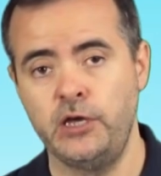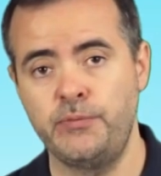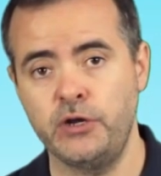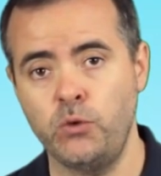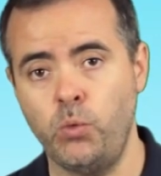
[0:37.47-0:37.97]
You
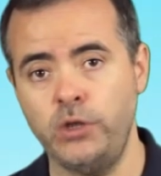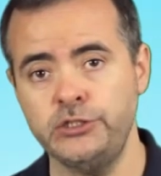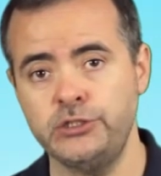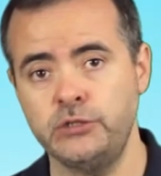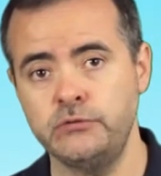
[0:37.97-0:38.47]
bring
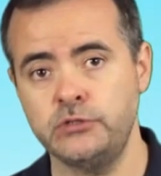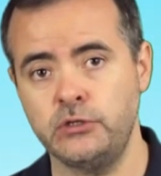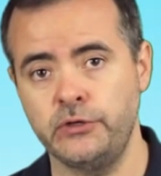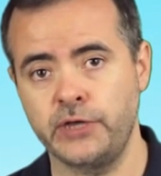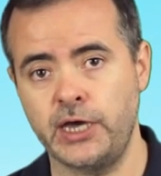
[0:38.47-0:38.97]
one children's
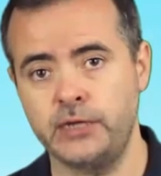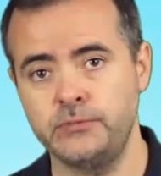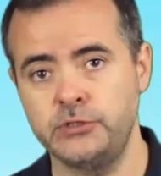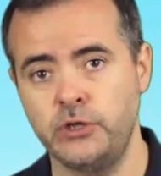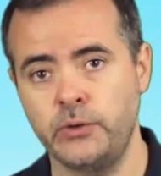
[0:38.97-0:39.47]
clothing
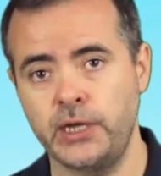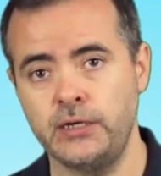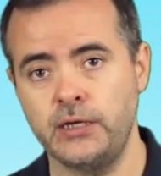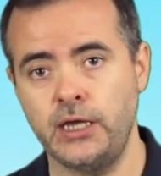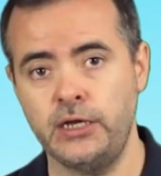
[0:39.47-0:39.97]
item to
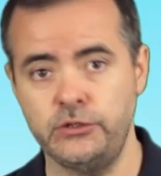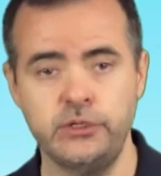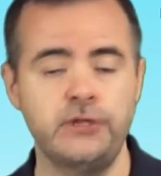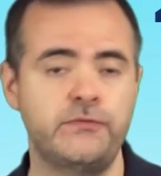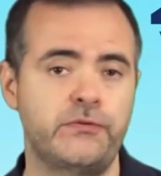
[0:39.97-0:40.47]
donate, and you'll
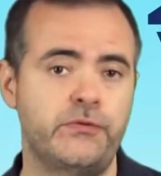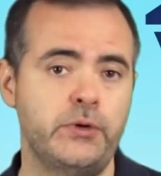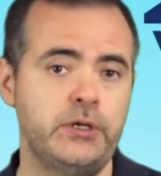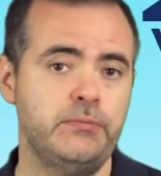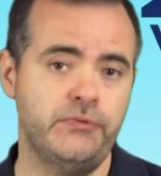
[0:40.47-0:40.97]
get in for
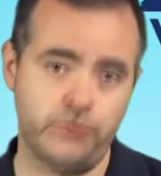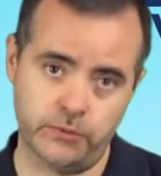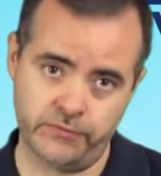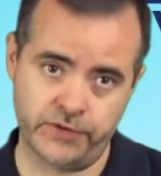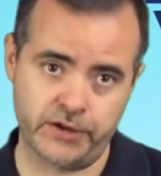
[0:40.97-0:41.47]
free
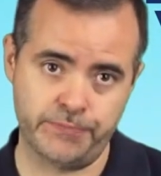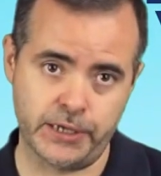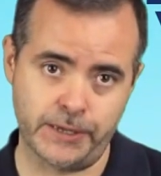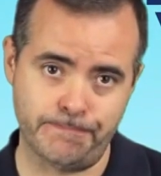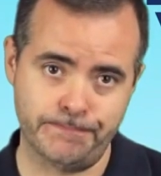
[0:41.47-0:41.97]
before 5
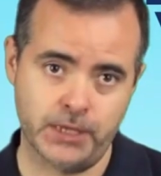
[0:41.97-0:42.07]
p.m.